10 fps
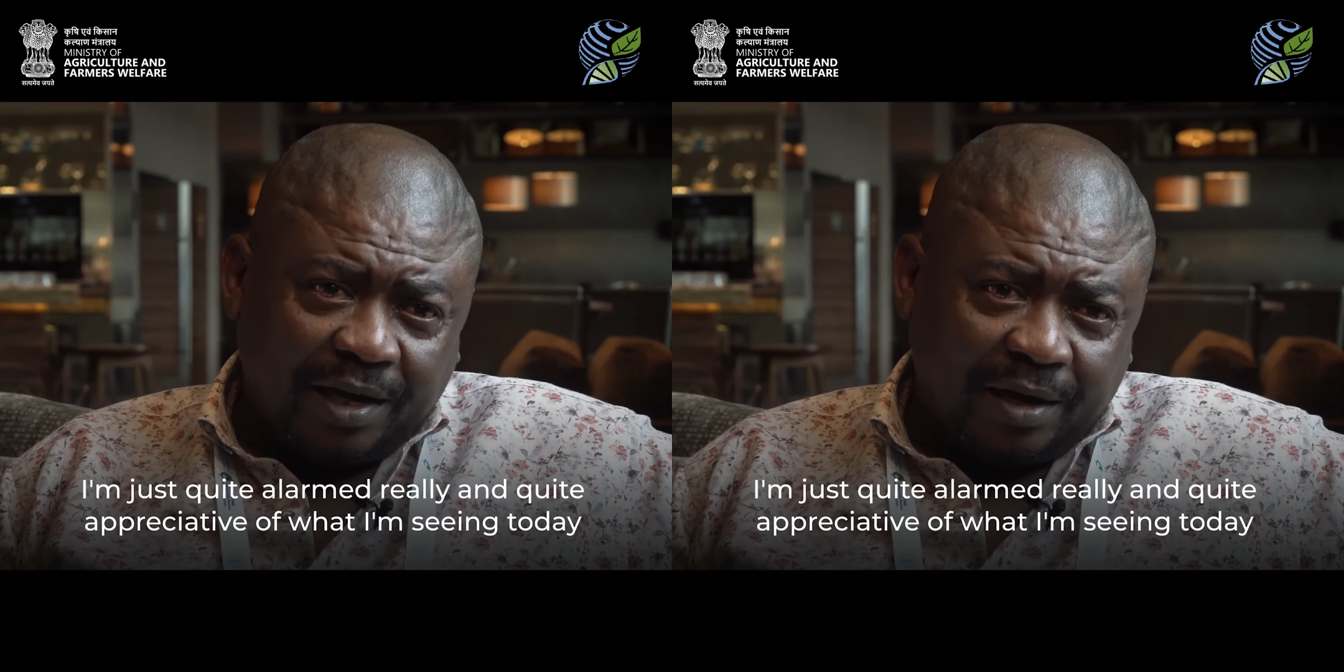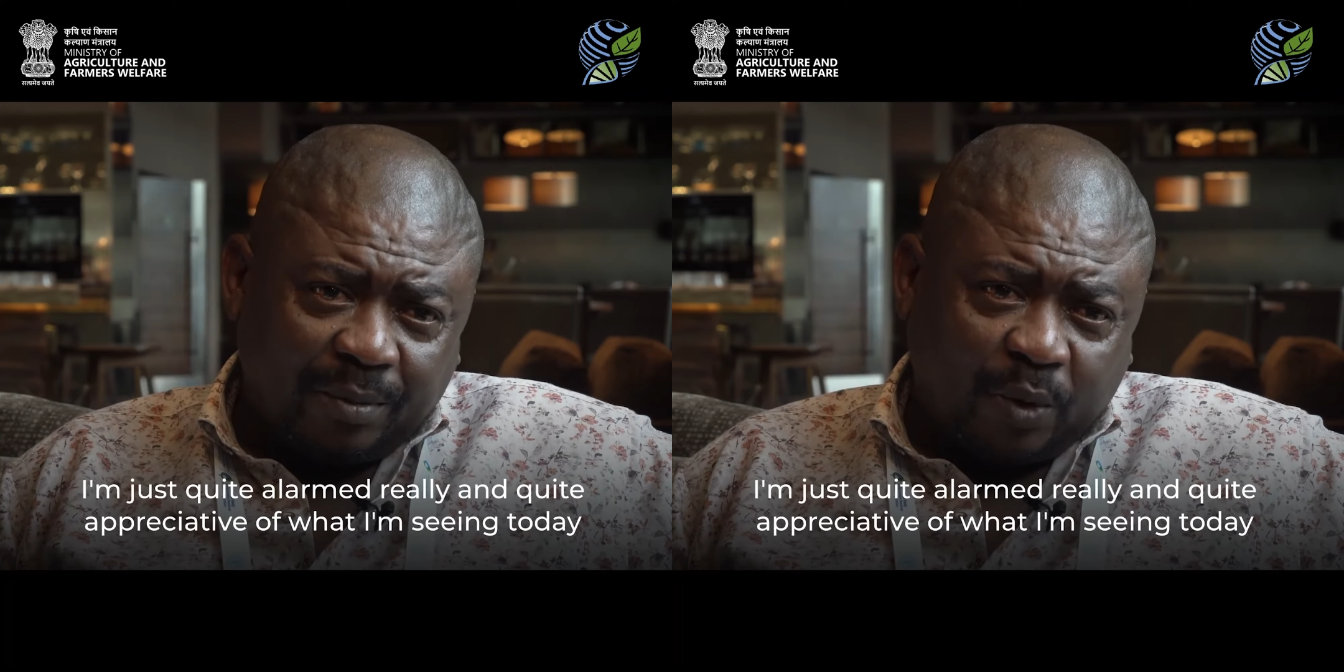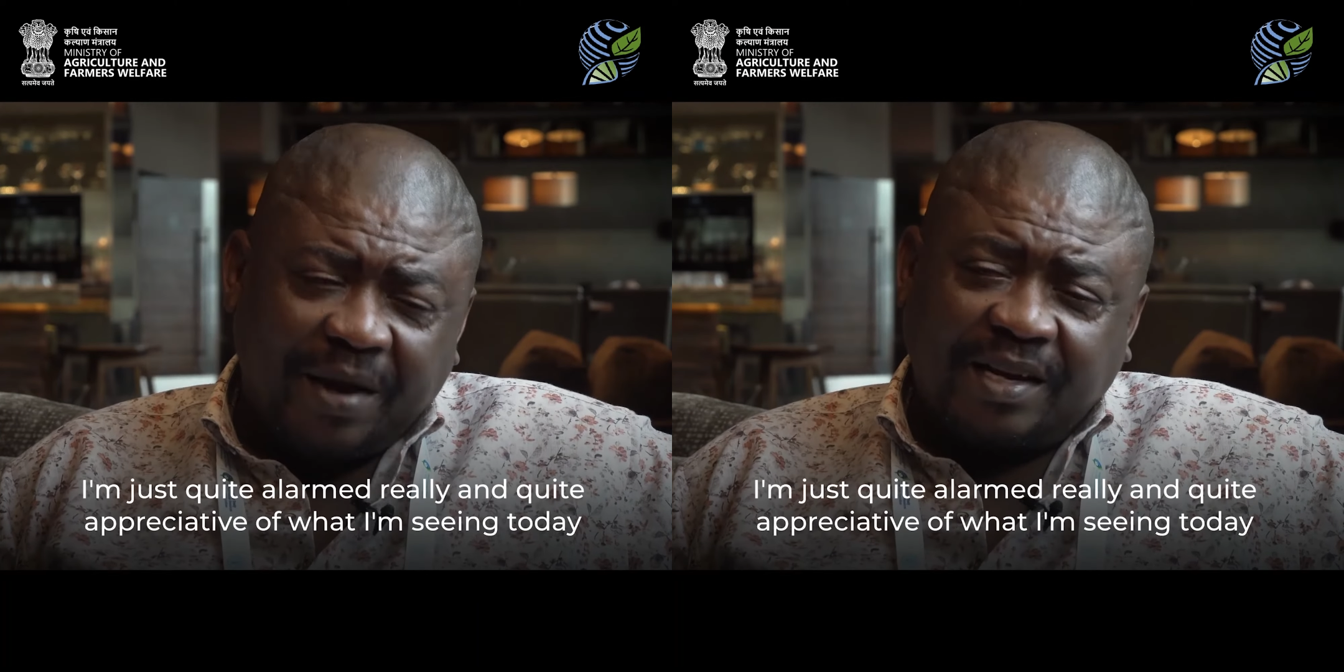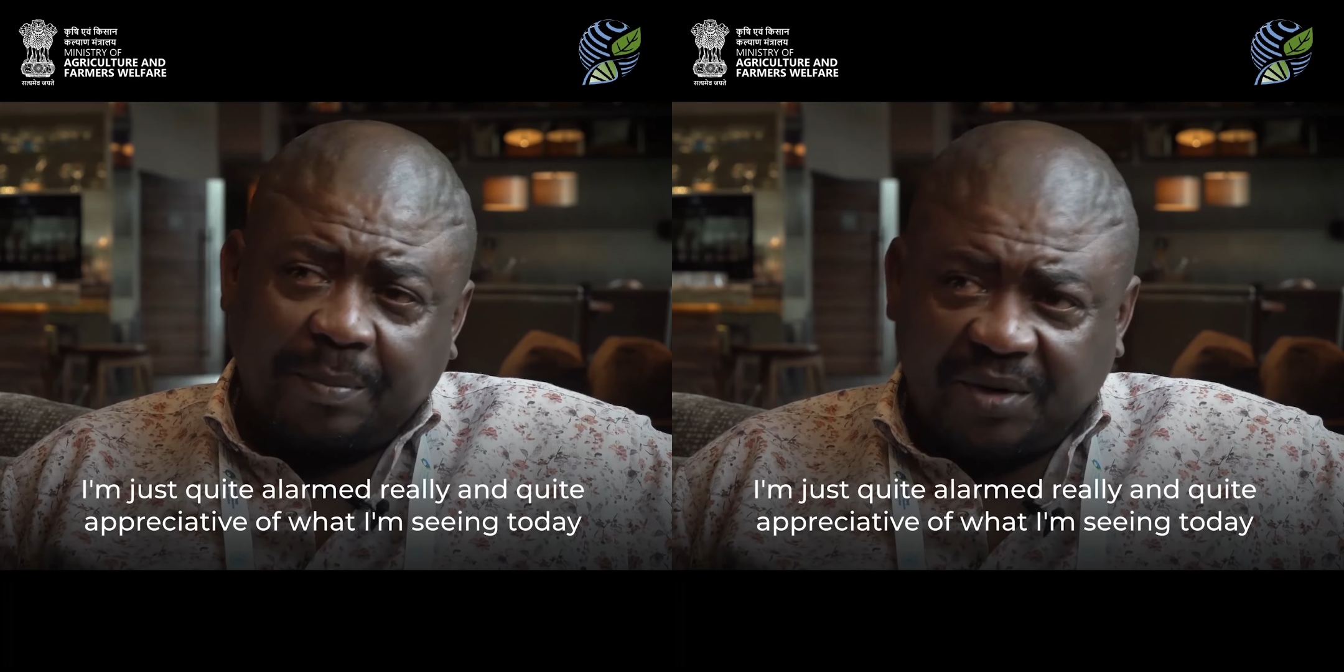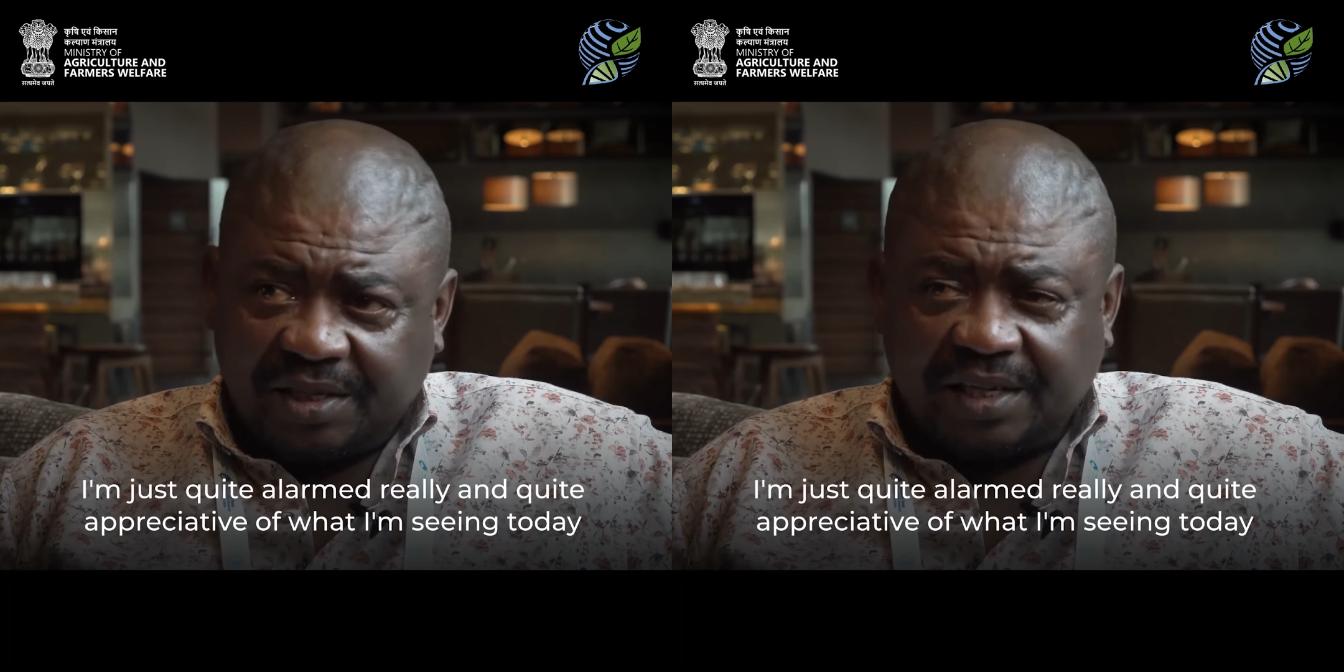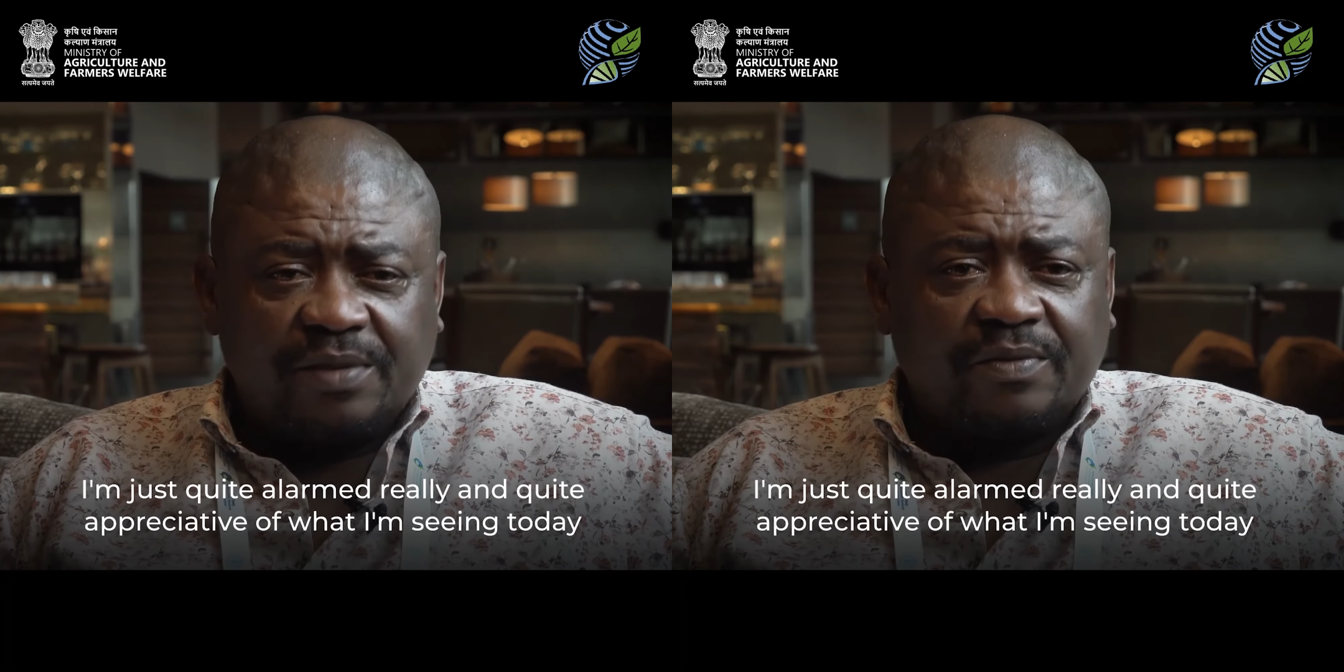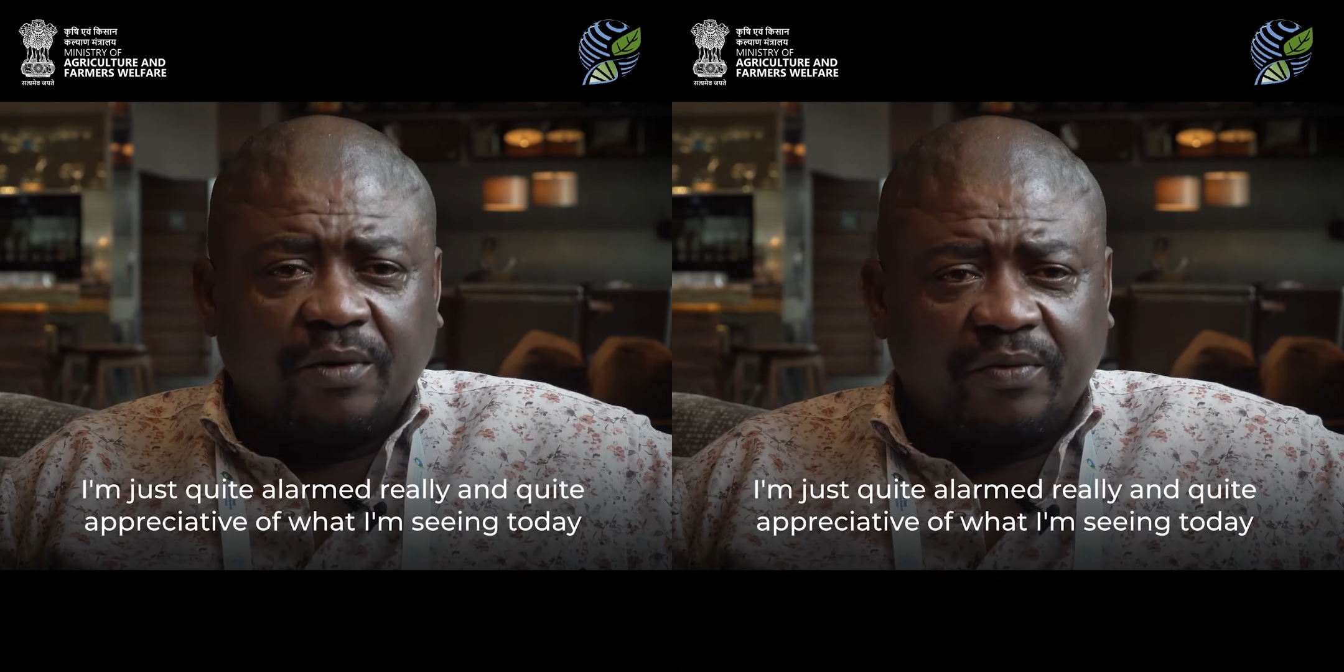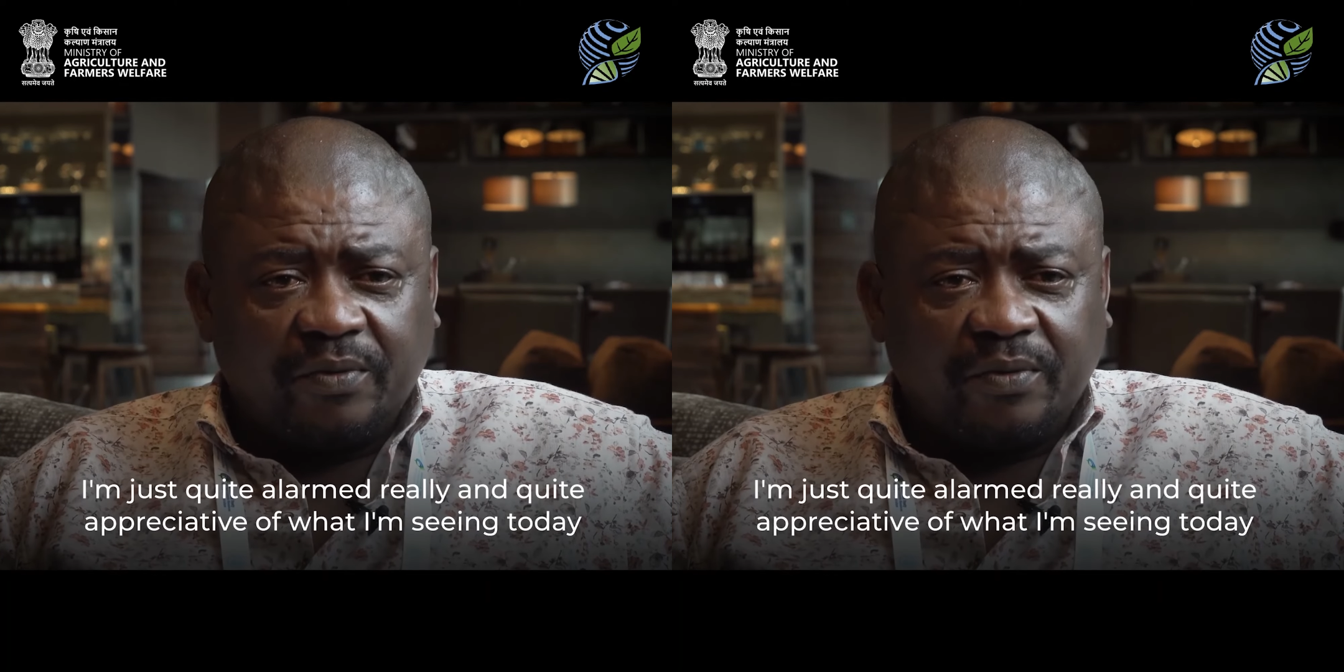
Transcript: and quite appreciative of